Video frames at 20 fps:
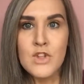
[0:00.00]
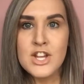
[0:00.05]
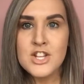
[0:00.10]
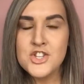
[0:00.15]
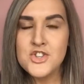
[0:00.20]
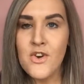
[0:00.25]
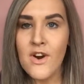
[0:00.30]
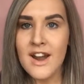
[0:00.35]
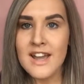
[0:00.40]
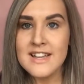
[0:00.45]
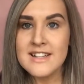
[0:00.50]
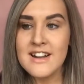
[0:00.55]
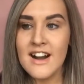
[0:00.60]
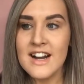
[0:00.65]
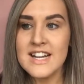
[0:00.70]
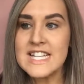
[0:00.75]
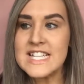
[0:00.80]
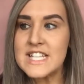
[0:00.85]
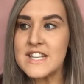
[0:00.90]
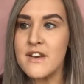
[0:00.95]
Try and
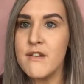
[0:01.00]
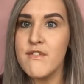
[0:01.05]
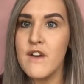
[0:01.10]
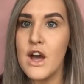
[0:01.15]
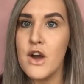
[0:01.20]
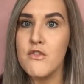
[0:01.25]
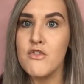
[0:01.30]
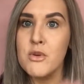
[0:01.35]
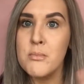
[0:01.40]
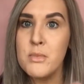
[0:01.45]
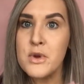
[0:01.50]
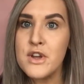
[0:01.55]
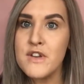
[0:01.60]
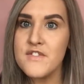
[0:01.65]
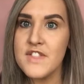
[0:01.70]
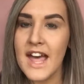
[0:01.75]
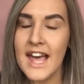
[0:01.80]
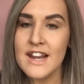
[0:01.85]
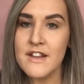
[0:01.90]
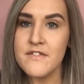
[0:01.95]
kind of remove
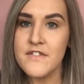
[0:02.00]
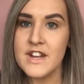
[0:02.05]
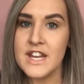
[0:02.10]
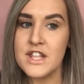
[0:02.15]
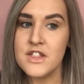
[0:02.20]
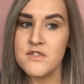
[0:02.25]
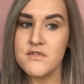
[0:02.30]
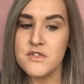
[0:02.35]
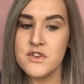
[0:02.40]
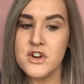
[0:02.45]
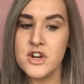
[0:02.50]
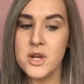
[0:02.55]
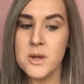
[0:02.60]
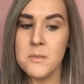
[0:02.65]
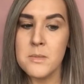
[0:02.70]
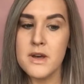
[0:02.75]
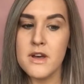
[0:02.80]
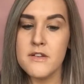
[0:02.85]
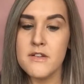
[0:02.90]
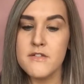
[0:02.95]
the elephant in the
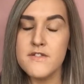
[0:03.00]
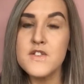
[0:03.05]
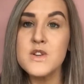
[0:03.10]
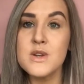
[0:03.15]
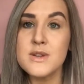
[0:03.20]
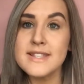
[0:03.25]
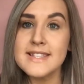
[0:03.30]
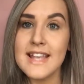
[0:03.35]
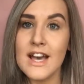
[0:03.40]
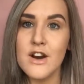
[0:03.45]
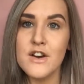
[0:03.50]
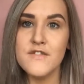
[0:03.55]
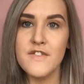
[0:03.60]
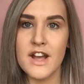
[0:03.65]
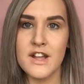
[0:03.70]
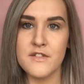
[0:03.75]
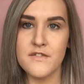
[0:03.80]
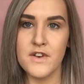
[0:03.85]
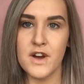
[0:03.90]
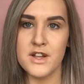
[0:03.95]
room for yourself
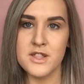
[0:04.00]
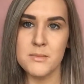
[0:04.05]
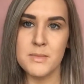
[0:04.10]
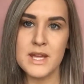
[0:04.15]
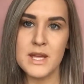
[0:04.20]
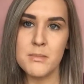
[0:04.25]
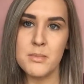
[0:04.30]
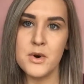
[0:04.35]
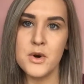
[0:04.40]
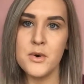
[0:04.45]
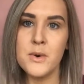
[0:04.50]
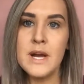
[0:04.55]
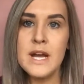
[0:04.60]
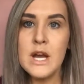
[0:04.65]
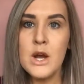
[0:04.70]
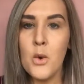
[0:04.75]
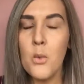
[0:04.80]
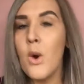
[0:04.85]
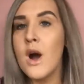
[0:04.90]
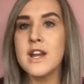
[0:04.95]
and for other people.
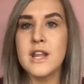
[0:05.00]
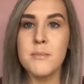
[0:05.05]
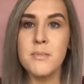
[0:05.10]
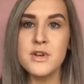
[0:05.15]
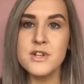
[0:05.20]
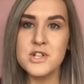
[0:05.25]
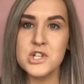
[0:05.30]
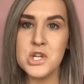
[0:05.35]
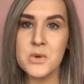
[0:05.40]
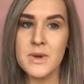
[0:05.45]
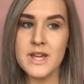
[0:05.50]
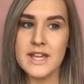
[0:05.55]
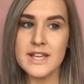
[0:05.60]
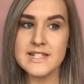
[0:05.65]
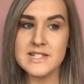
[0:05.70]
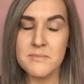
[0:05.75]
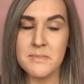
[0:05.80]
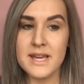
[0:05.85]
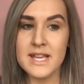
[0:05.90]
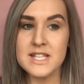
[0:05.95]
One, it puts you at
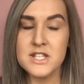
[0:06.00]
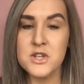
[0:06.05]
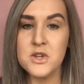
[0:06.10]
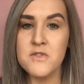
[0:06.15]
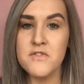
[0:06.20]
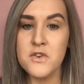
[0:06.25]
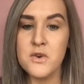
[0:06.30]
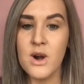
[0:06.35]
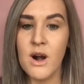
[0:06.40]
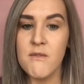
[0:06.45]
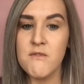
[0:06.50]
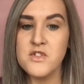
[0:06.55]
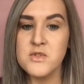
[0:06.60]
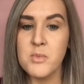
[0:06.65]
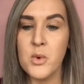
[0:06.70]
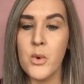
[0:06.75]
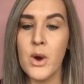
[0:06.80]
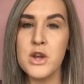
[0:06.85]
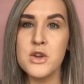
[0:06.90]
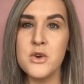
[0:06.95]
ease and makes you feel
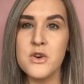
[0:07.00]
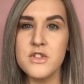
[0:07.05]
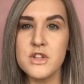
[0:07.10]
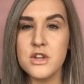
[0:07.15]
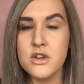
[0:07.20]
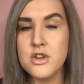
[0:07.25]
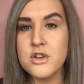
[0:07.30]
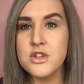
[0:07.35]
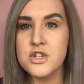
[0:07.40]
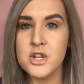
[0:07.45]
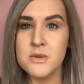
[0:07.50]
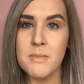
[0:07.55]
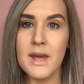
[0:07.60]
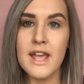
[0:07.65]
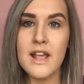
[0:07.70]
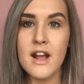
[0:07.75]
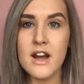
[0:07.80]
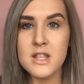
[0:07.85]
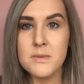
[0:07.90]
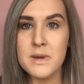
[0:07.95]
comfortable, and not that you should
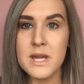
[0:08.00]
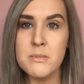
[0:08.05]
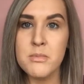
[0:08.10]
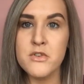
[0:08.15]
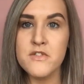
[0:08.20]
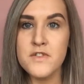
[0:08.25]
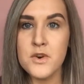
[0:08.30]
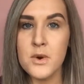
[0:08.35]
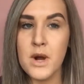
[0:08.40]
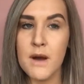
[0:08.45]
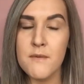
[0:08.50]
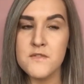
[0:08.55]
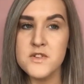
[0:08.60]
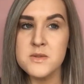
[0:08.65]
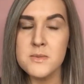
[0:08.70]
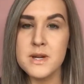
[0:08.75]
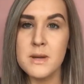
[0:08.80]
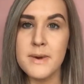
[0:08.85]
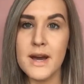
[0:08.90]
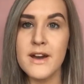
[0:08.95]
make other people feel
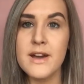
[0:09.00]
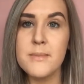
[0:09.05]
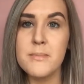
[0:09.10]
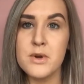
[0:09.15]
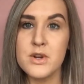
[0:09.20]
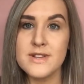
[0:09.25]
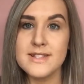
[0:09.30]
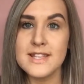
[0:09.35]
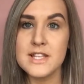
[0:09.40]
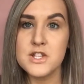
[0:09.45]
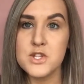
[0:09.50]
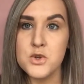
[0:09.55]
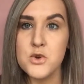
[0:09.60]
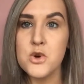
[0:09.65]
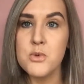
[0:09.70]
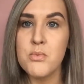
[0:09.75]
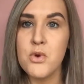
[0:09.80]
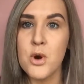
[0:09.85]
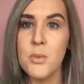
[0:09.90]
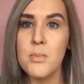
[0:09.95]
comfortable about it because it's
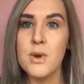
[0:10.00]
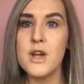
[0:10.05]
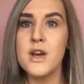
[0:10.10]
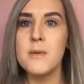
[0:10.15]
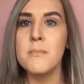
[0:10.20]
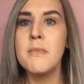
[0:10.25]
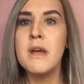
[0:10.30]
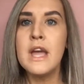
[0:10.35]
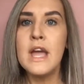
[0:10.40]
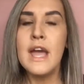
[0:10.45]
your problem,